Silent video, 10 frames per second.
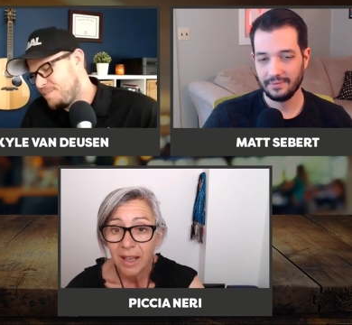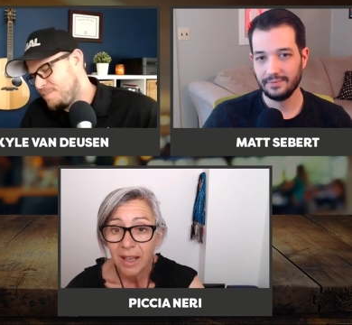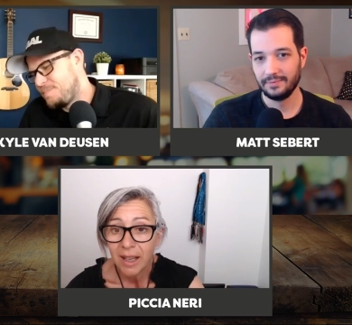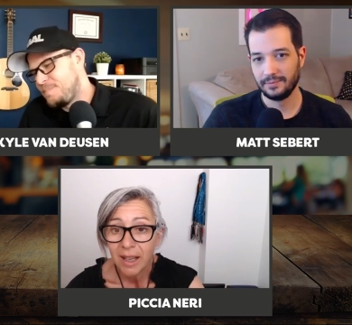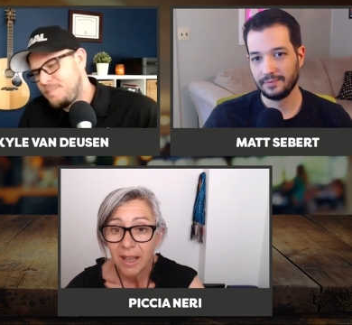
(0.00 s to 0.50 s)
Speaker 1: I'd
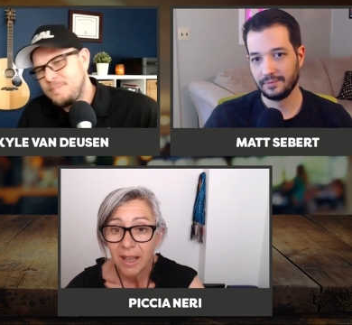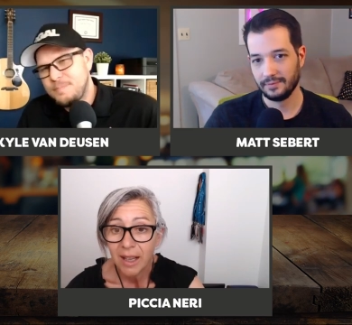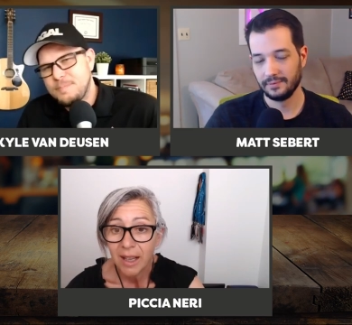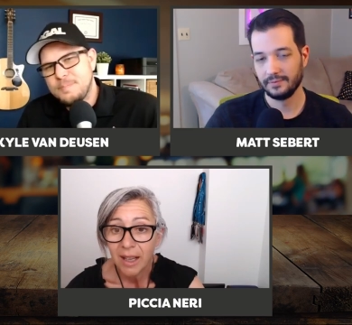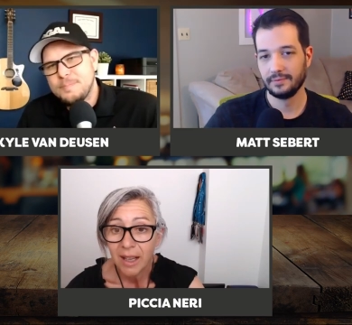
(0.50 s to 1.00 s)
love to
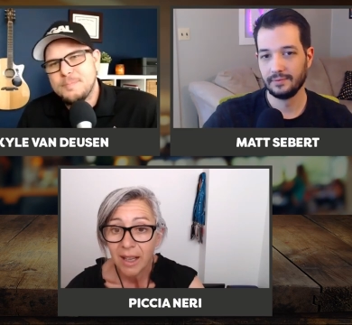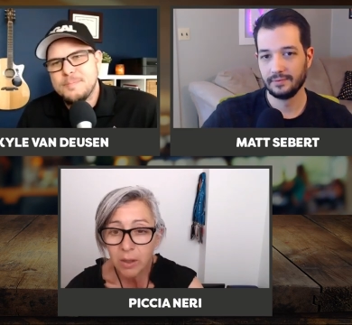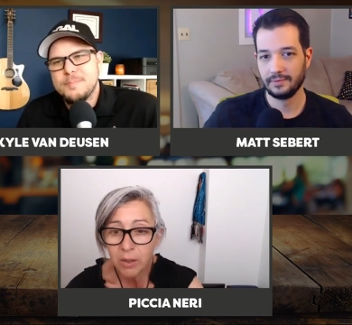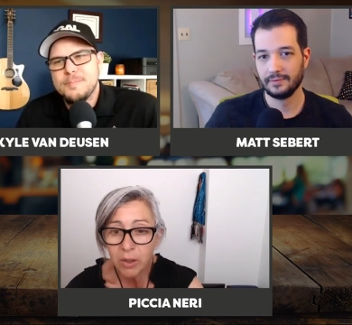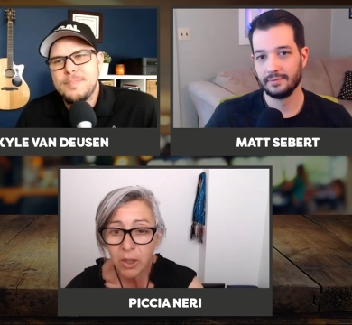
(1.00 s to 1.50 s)
see it if you
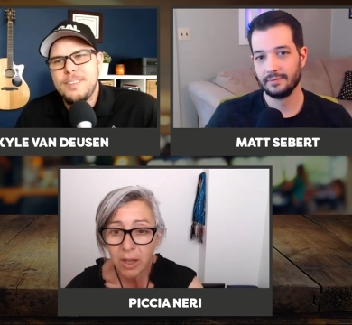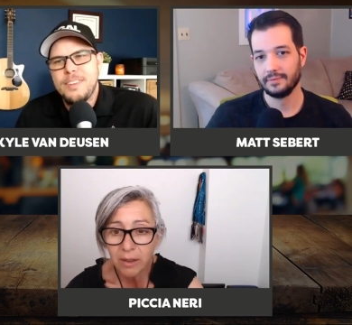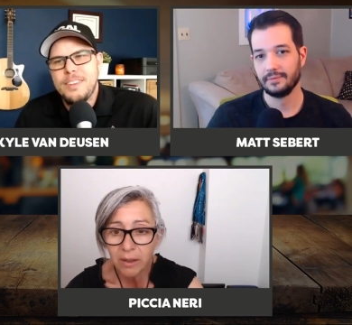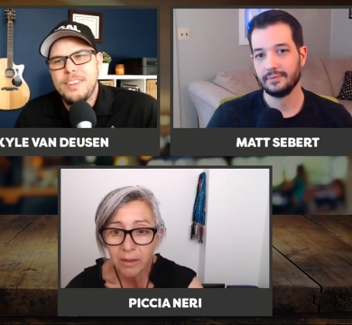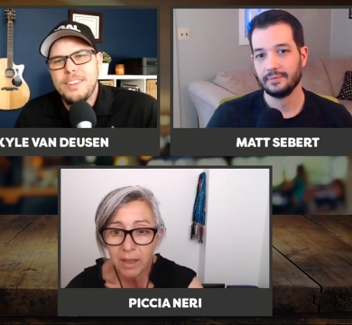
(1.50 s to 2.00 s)
can share
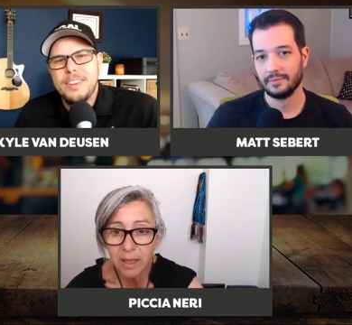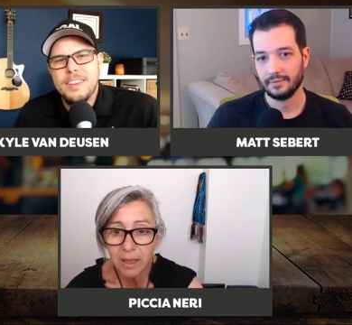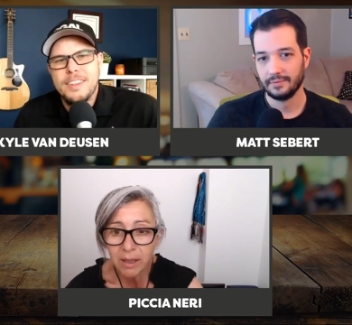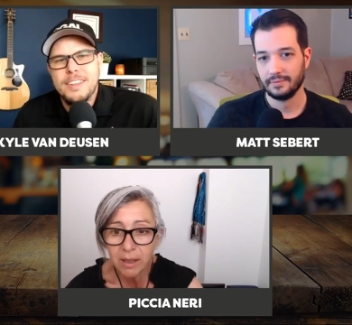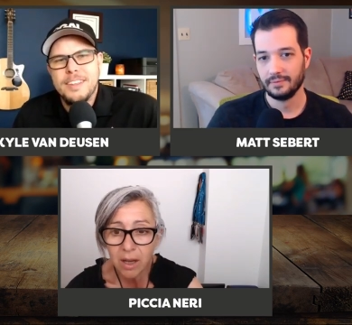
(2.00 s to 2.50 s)
the
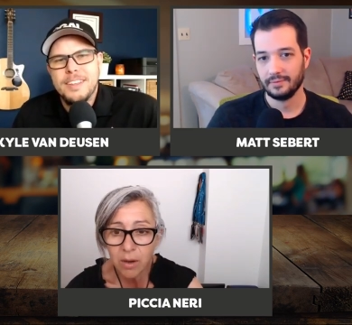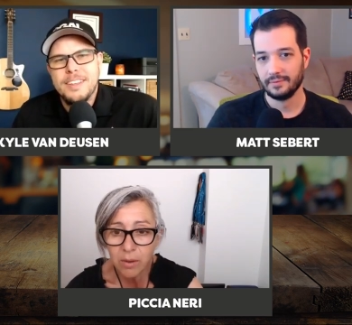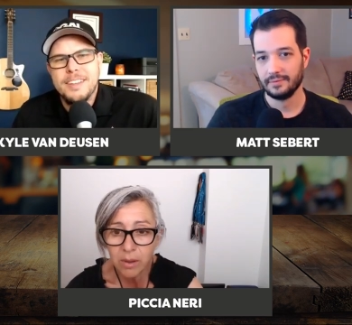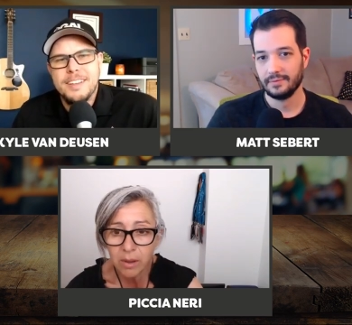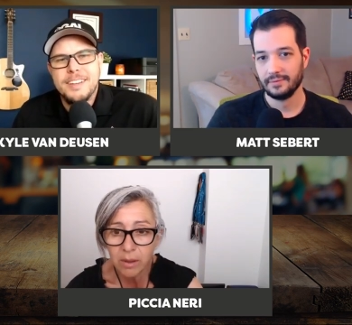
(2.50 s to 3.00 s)
link. It
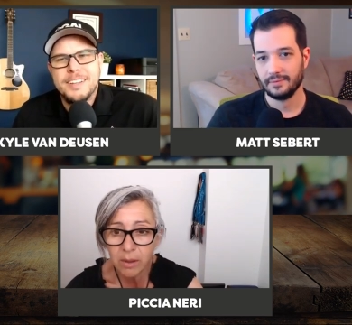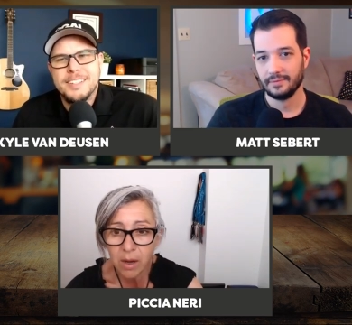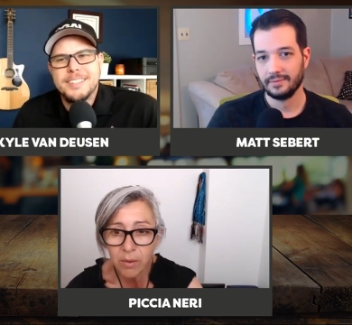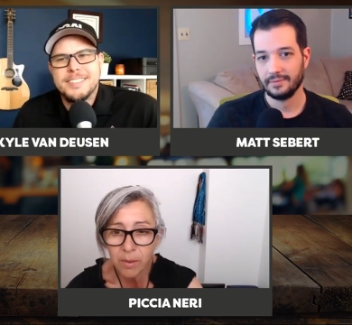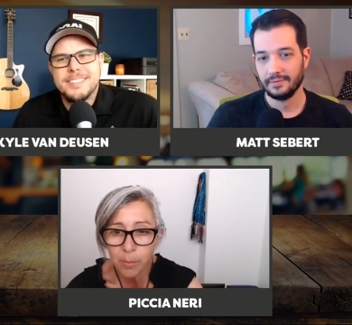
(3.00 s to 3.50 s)
sounds it
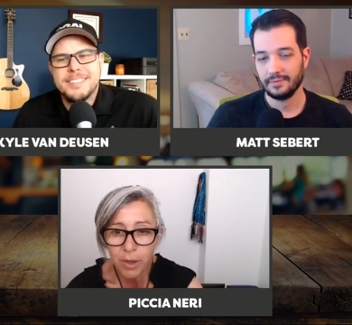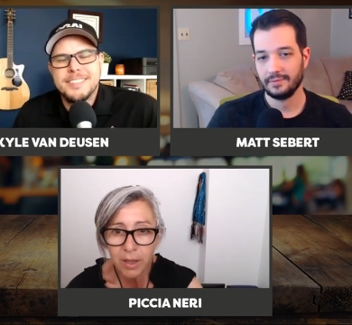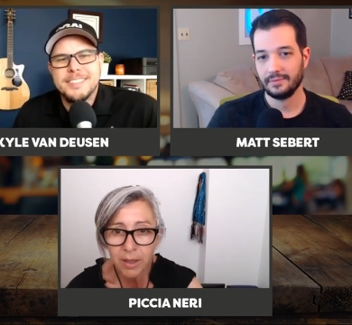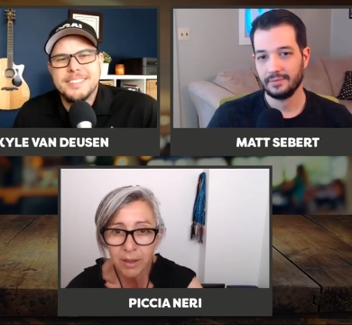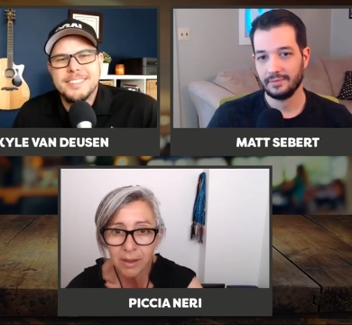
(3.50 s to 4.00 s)
sounds
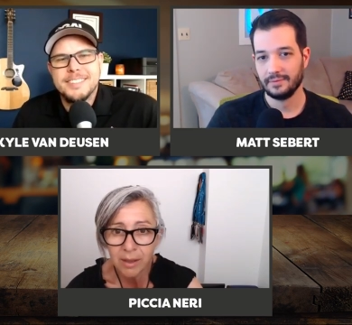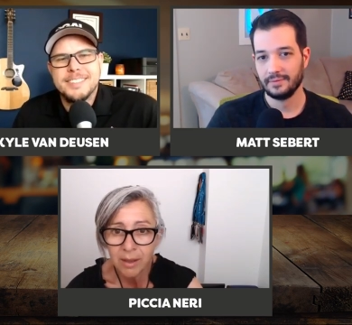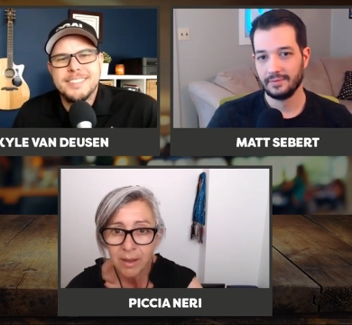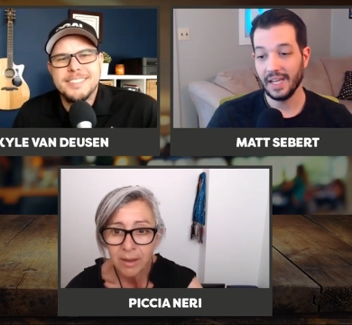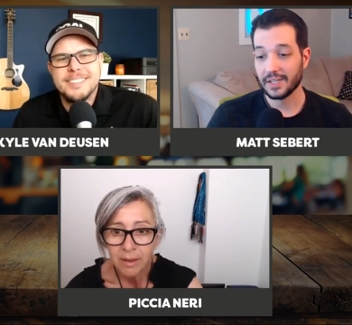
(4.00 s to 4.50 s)
brilliant.
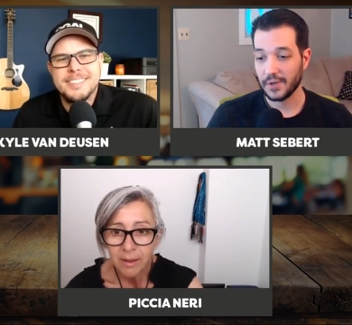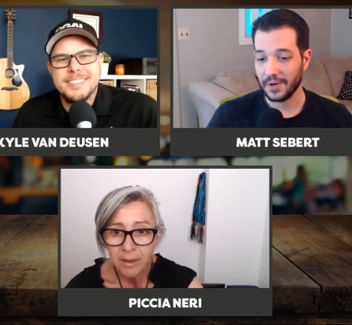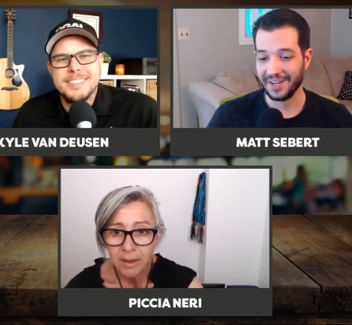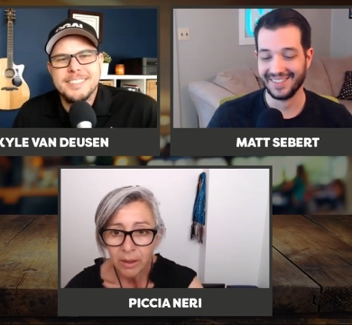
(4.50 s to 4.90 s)
Yeah, sure.